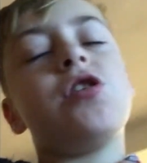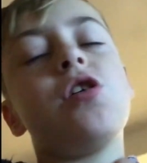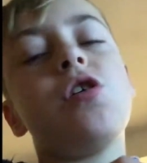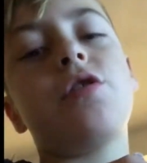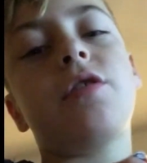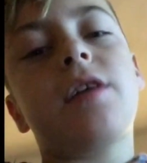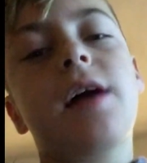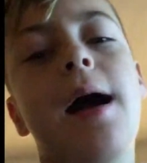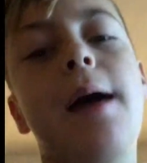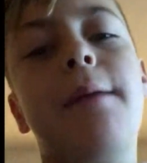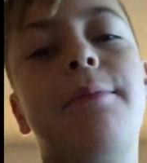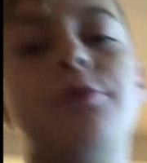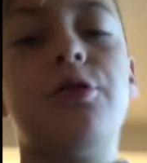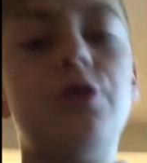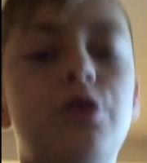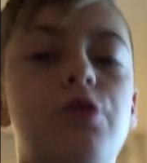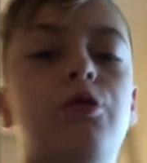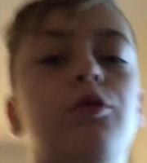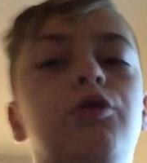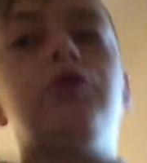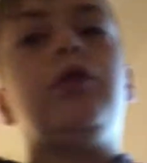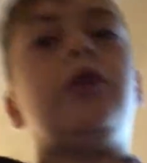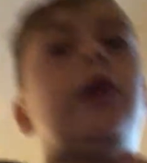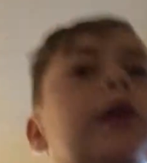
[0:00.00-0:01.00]
no
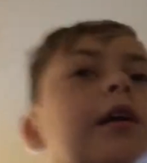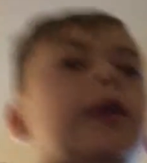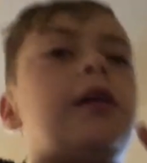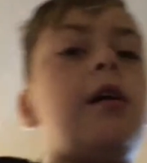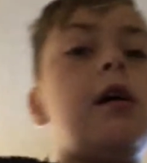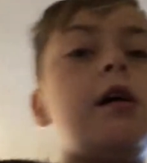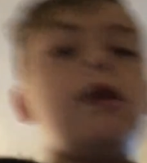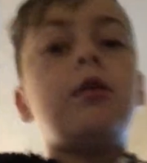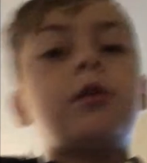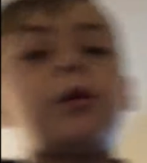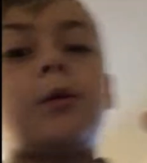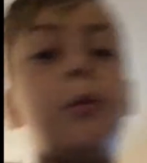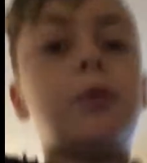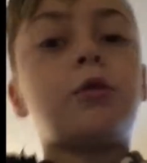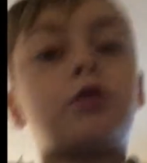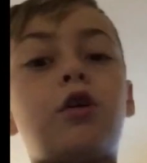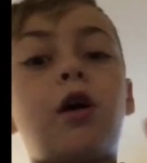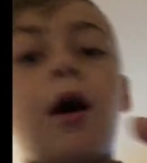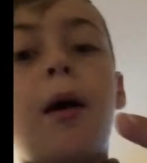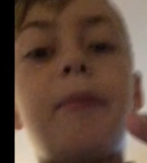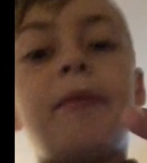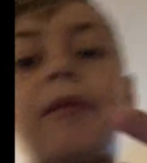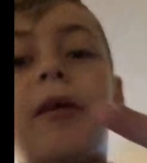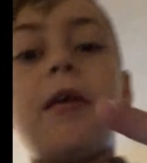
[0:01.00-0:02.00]
capitals, and
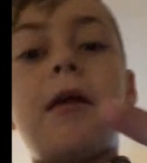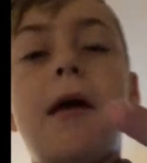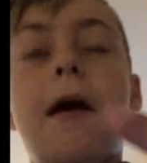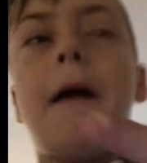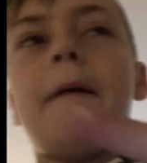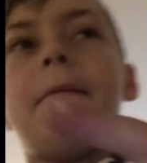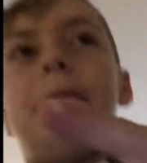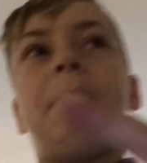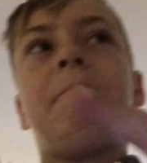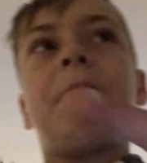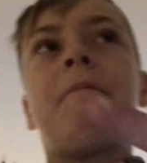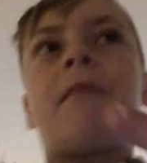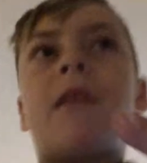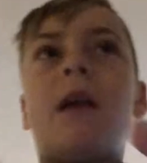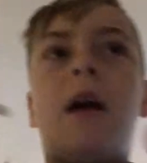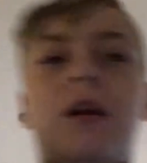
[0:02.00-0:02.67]
subscribe to them.